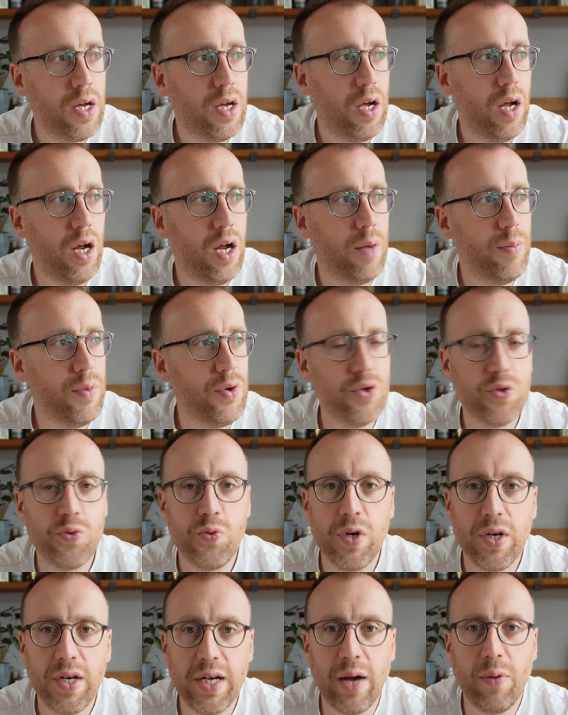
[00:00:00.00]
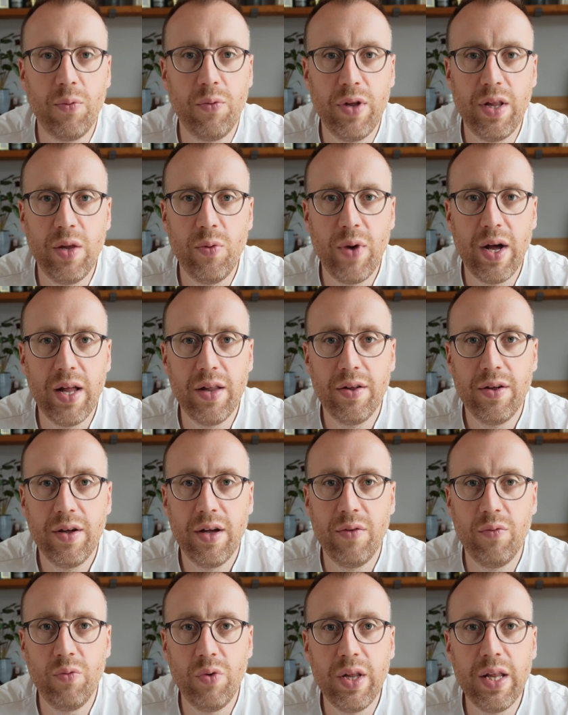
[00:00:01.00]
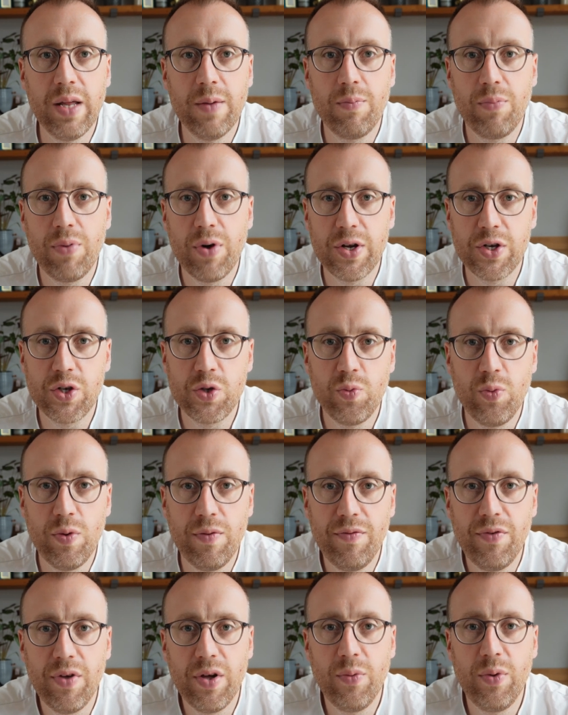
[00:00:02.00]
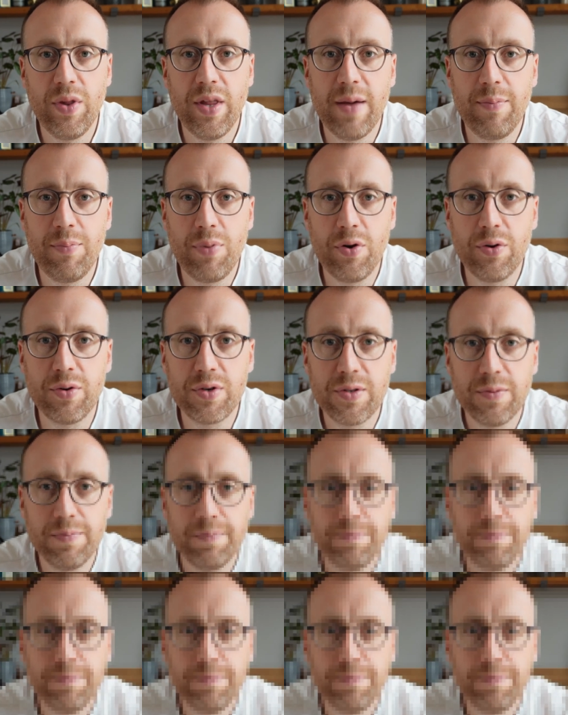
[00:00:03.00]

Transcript: it does work out really well, and really impressed with their products.